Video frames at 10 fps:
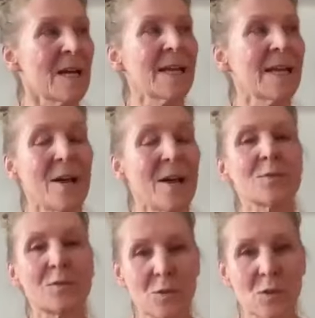
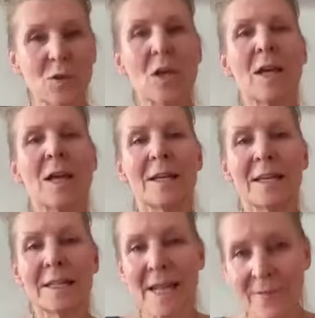account for,
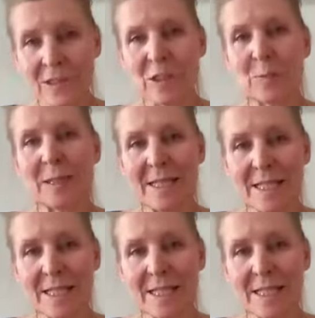inevitably